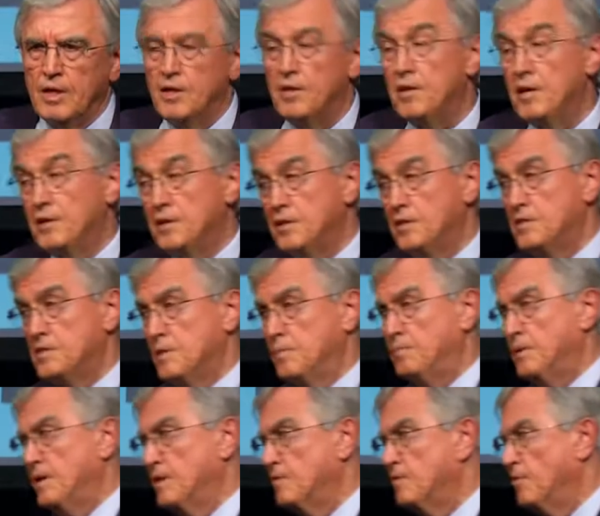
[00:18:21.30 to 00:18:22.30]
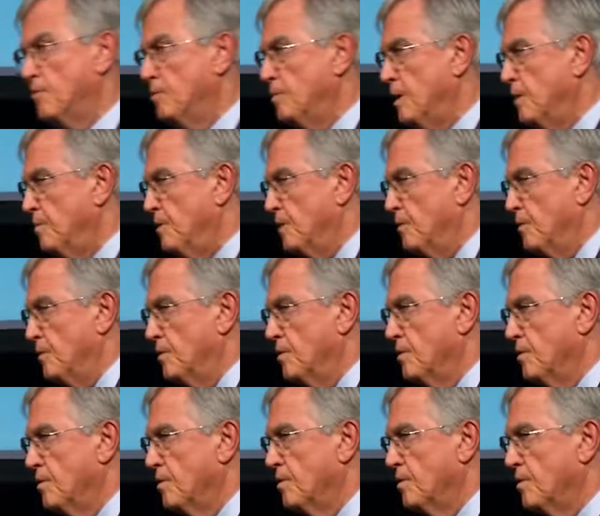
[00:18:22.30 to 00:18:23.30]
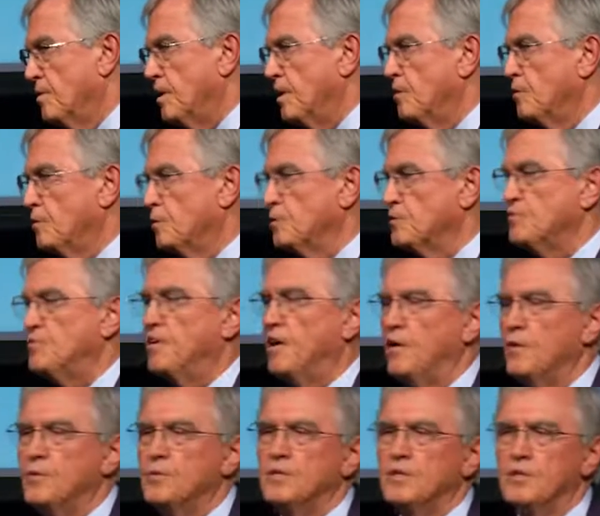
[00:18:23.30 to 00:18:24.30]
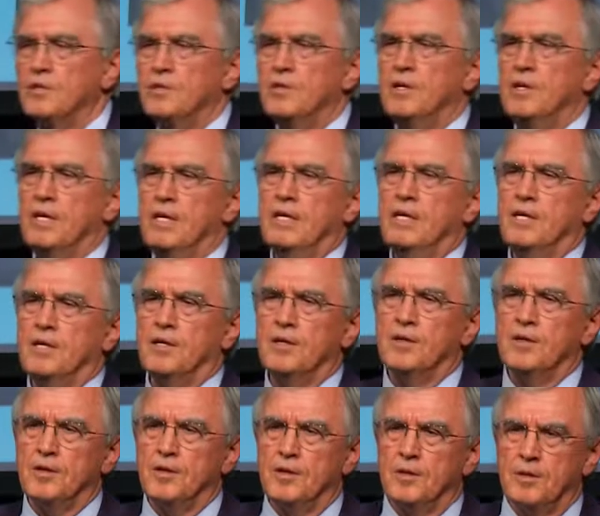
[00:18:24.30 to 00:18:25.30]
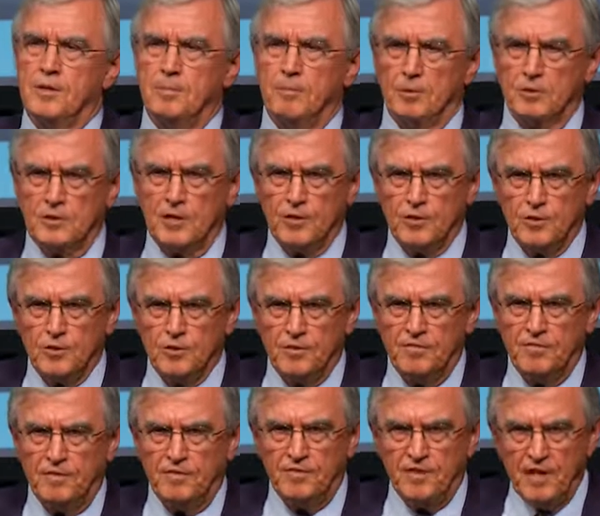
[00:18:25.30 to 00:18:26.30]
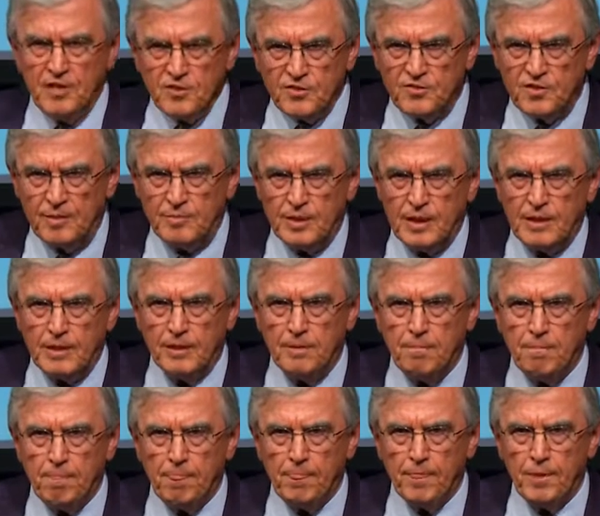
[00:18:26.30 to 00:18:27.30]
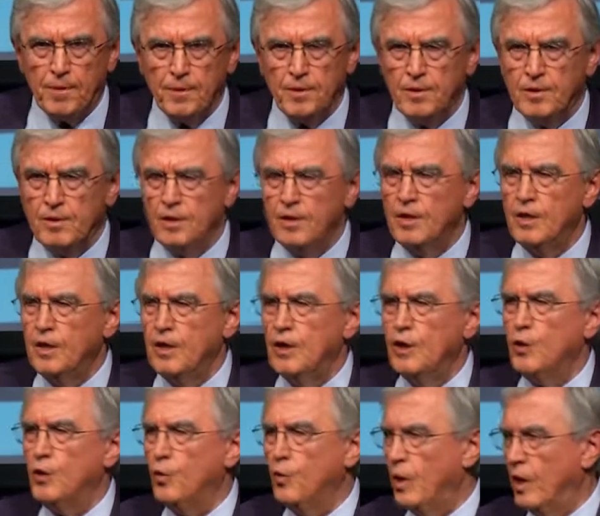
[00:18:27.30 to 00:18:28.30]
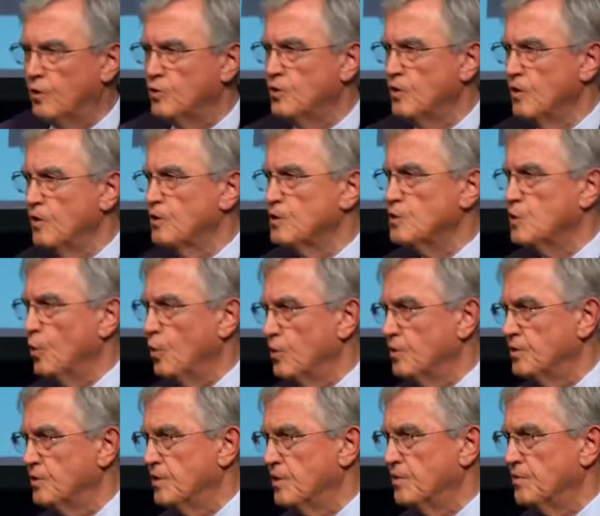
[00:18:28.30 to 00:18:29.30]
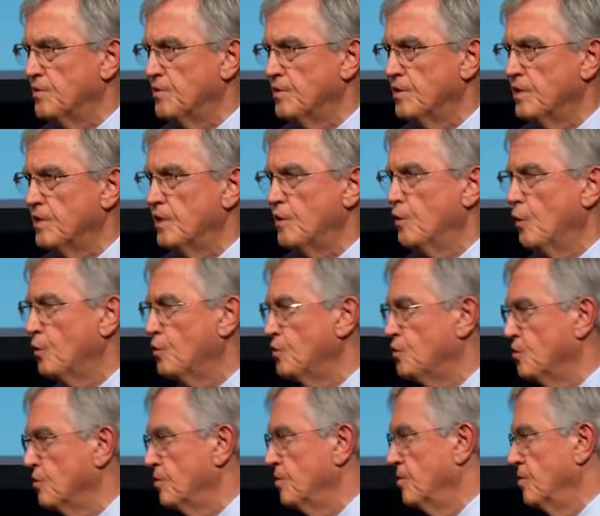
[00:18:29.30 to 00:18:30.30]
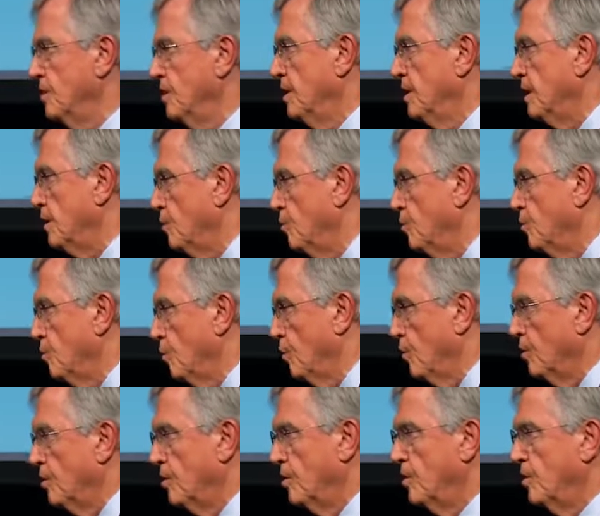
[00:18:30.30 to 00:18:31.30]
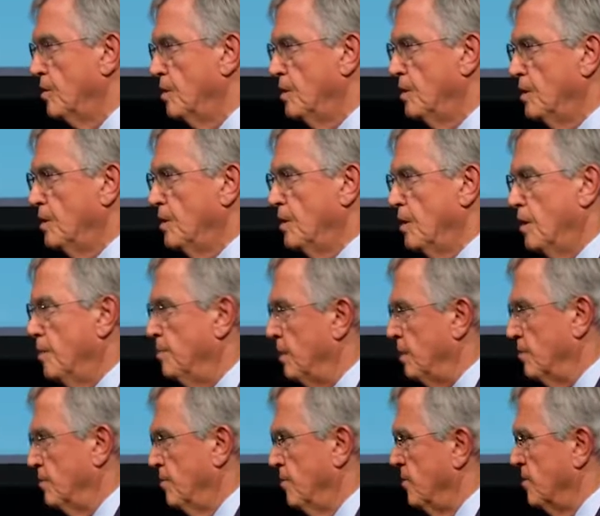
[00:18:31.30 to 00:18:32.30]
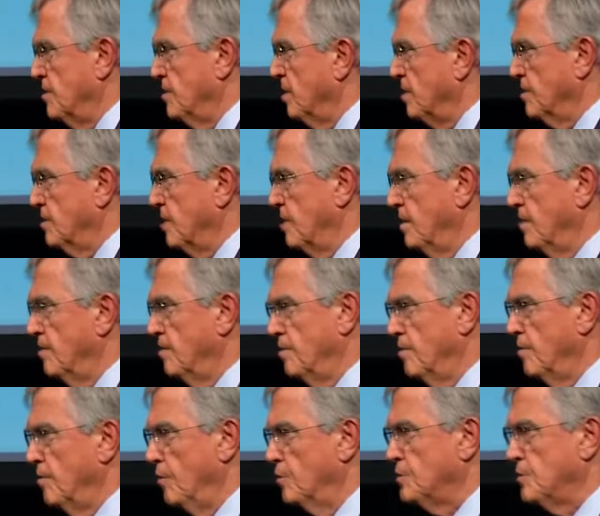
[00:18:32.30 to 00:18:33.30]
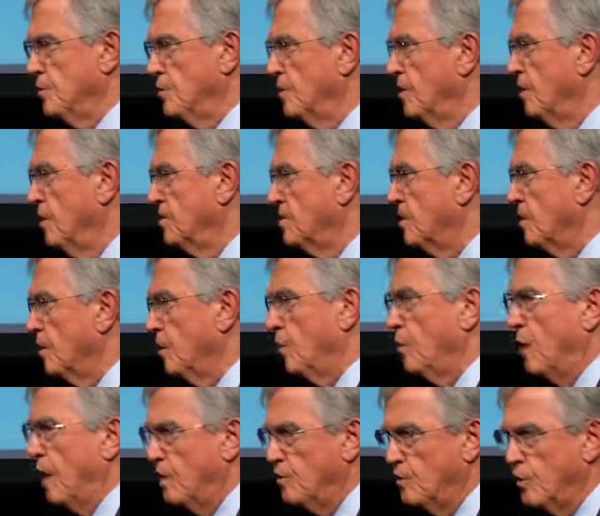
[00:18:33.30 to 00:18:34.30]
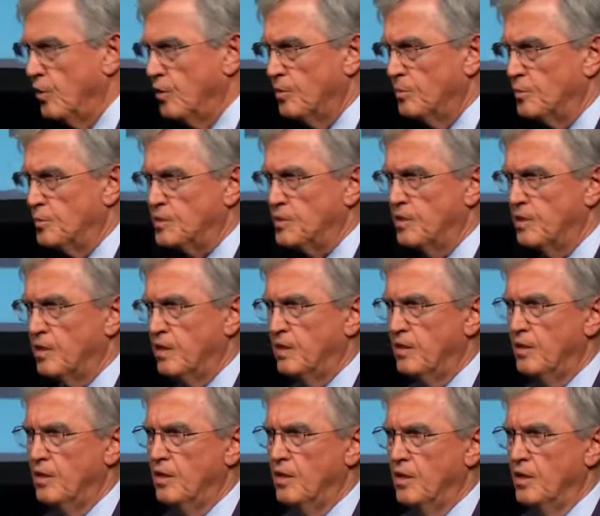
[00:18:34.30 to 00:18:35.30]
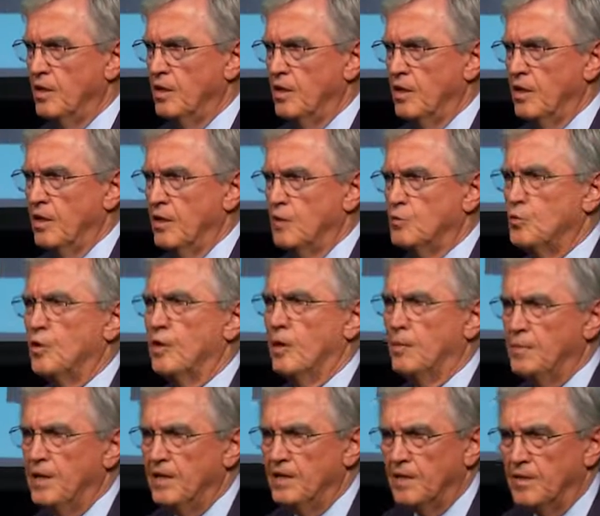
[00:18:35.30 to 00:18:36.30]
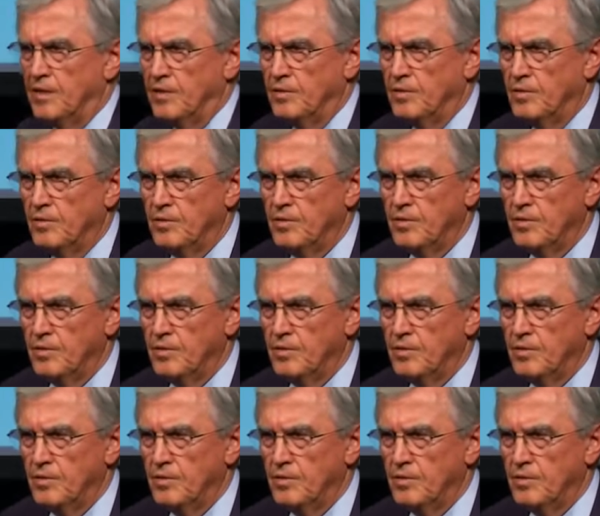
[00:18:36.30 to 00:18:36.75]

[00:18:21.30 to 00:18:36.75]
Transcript: Then it disappeared from Lebanon. Then it was found in the possession of a French family, who actually sold it in an auction in New York about 16 or so years ago, anonymously, to an American.